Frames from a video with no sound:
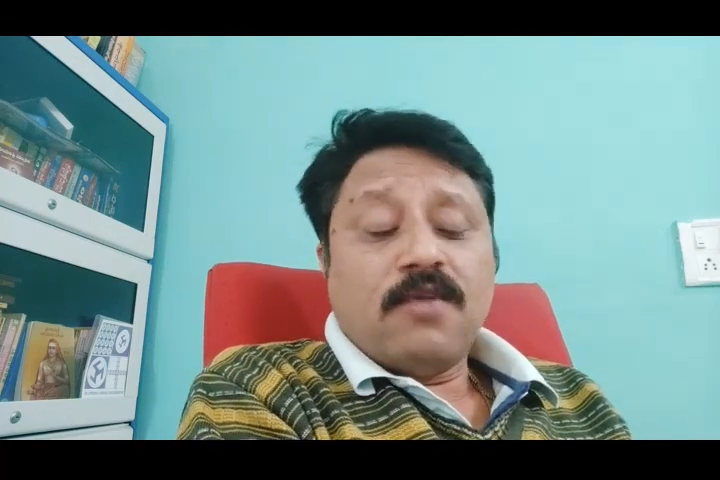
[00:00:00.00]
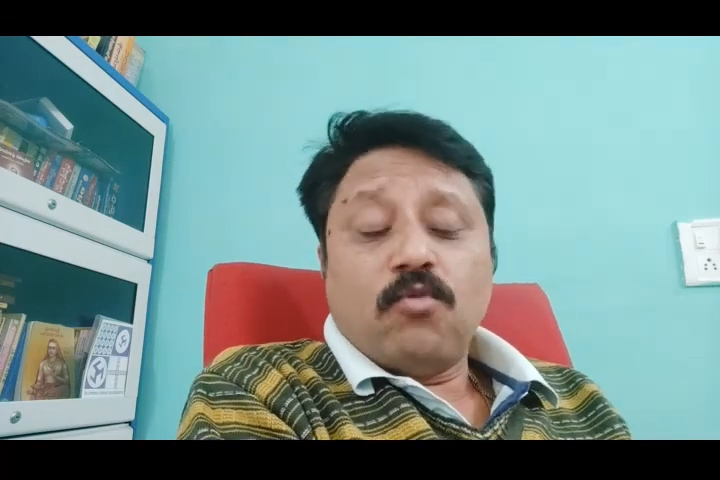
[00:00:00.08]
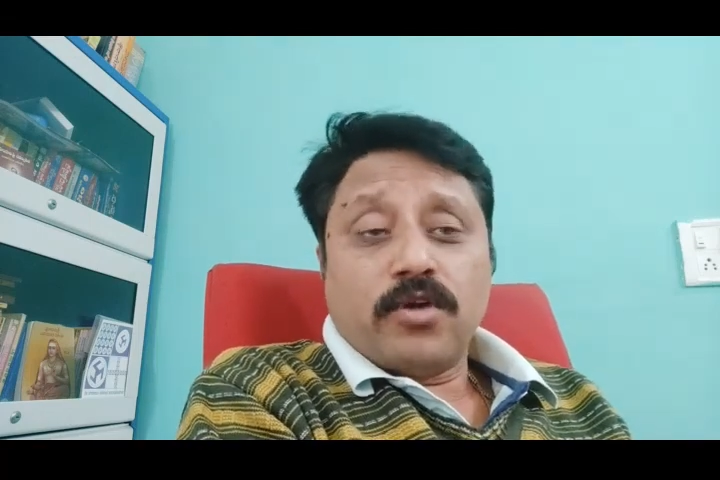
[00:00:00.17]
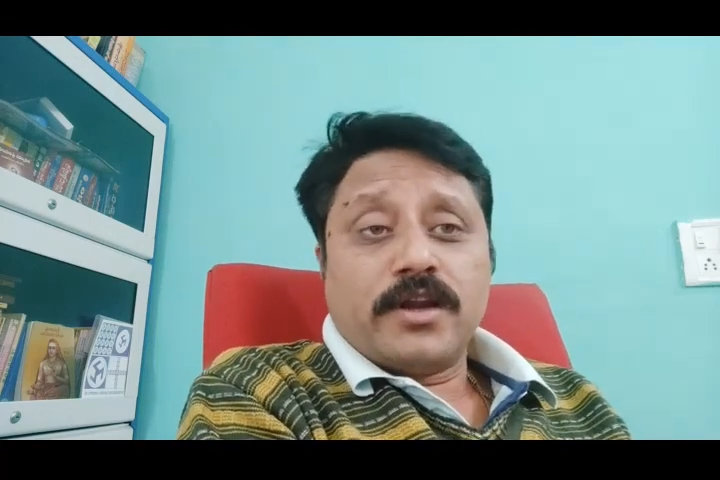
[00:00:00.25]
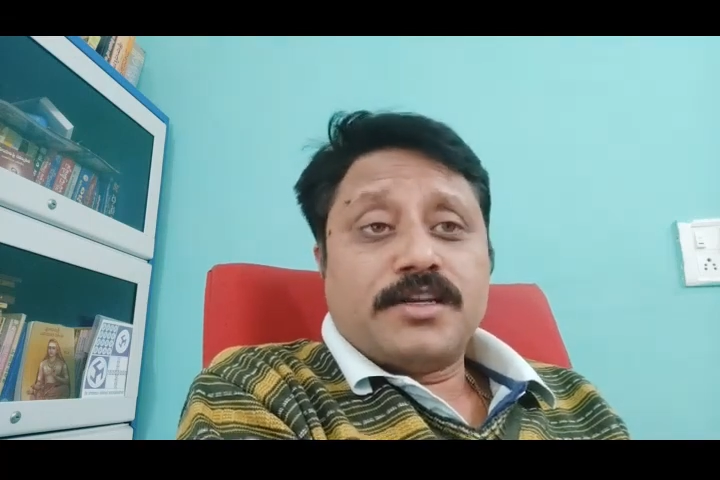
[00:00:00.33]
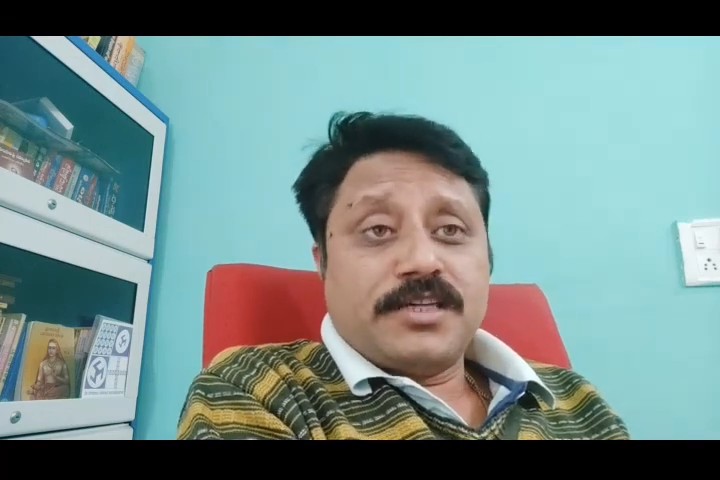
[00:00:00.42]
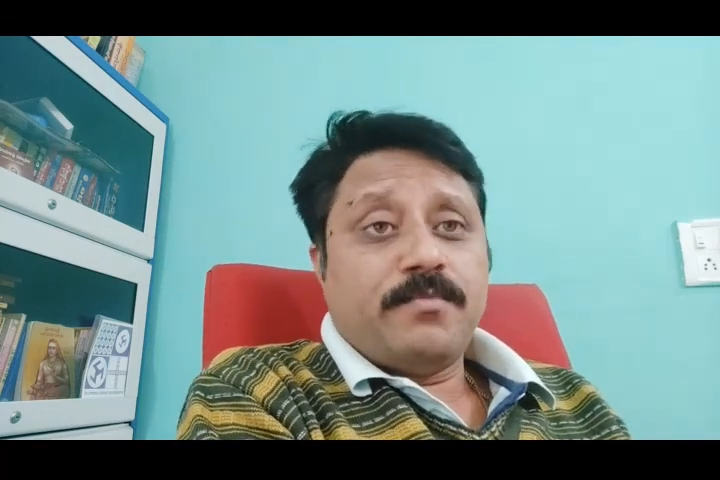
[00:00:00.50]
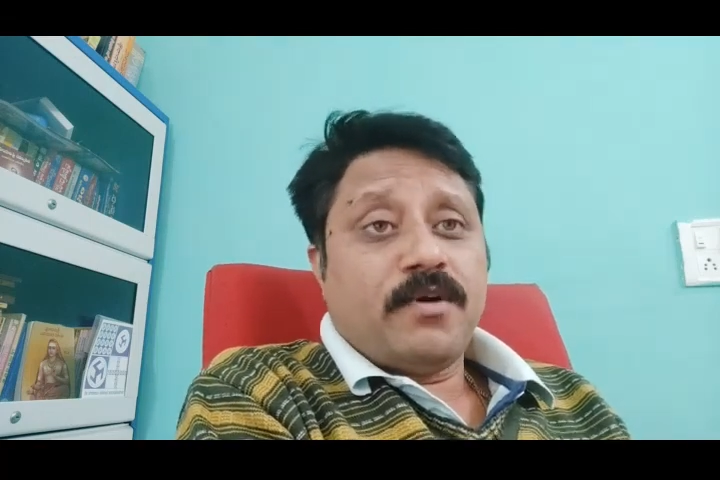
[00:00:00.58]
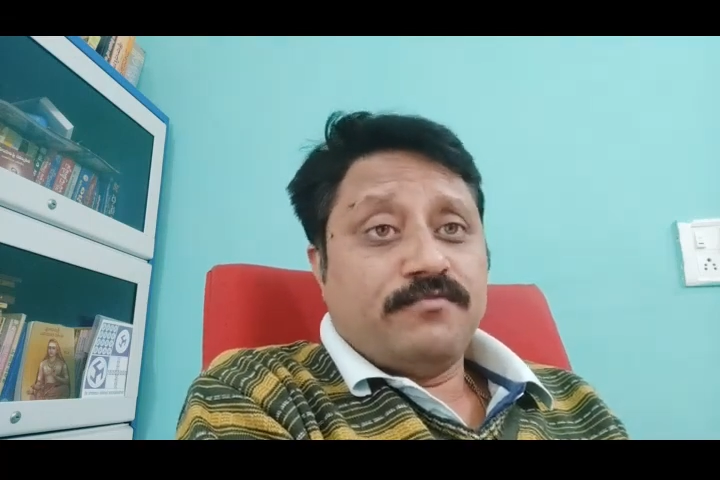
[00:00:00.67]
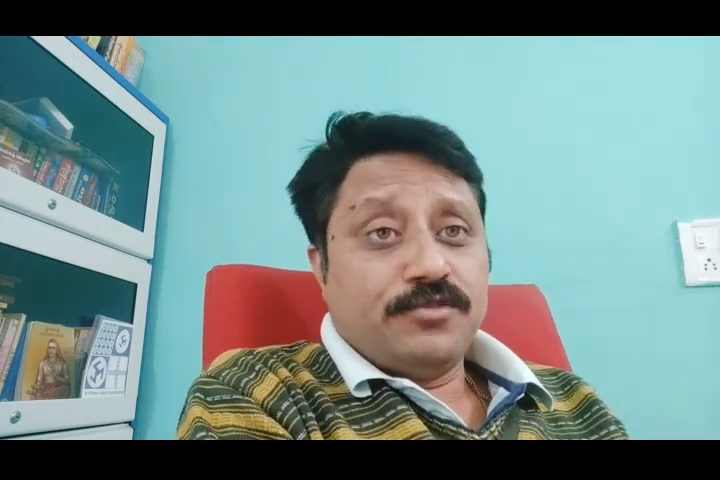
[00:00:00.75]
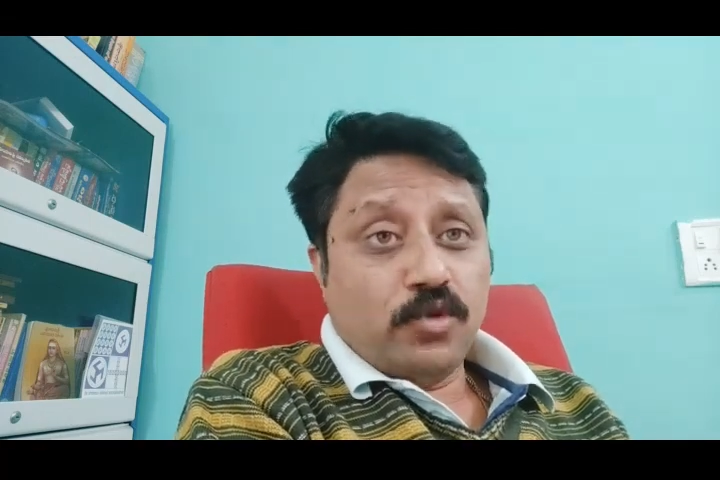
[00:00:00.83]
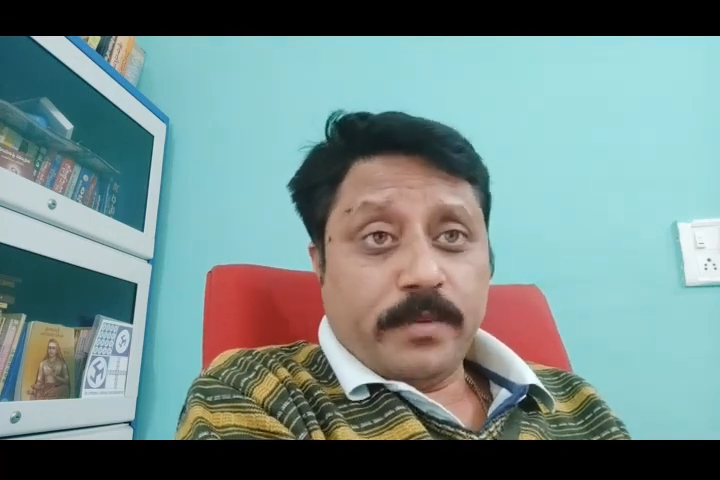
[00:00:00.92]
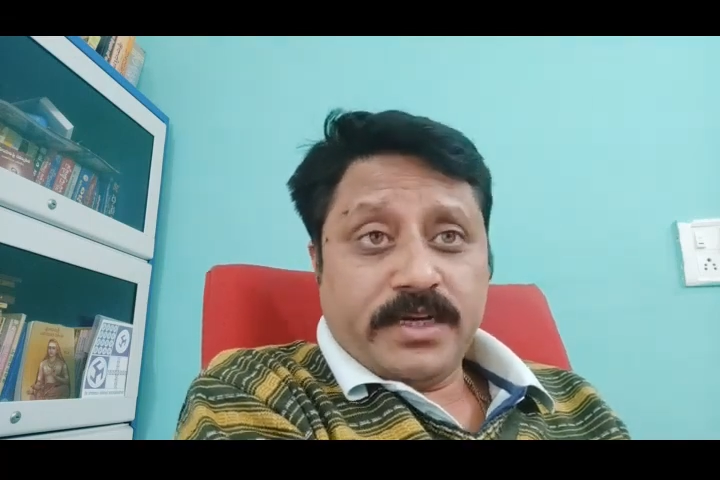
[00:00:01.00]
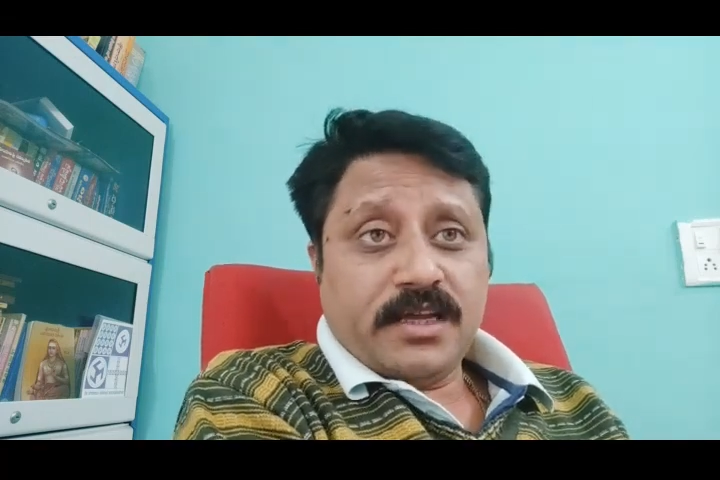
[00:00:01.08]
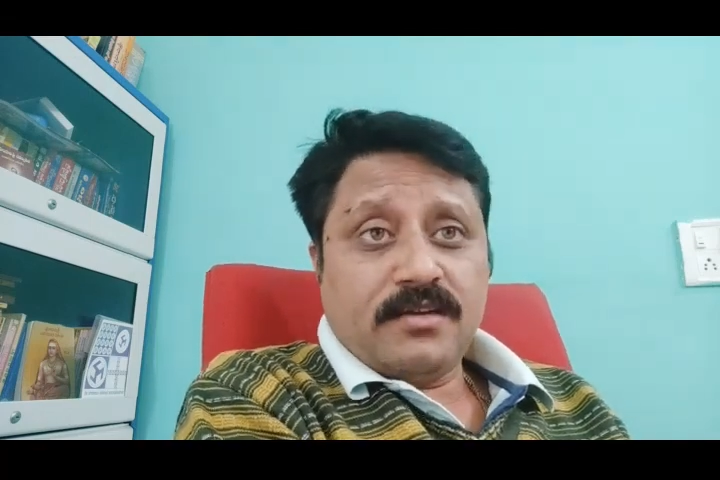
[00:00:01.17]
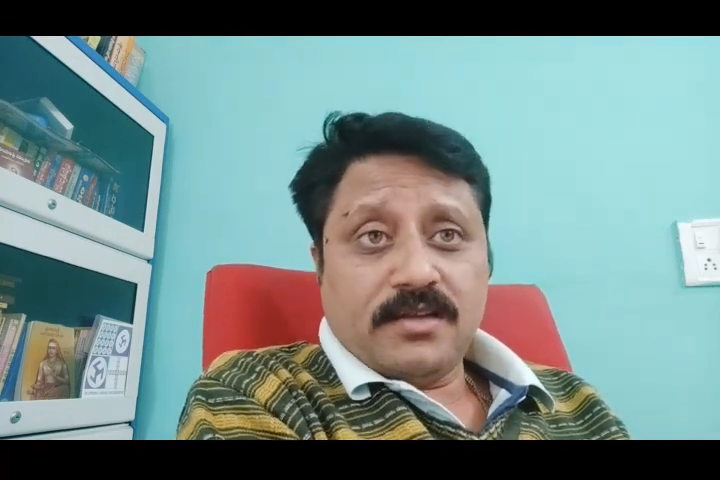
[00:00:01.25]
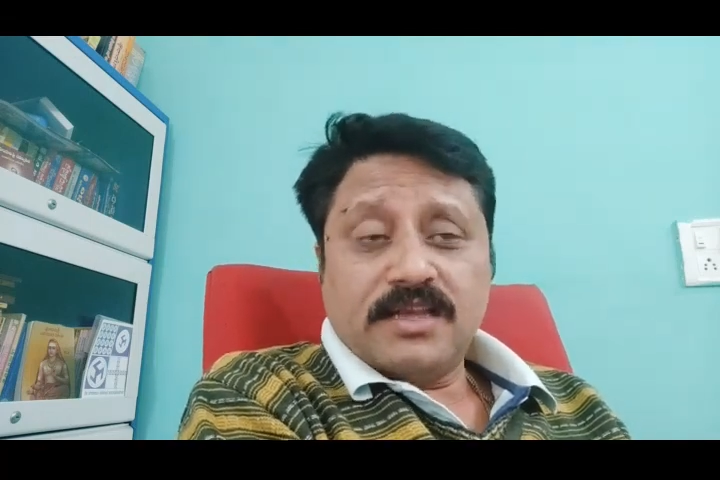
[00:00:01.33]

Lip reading: ownership of Jupiter.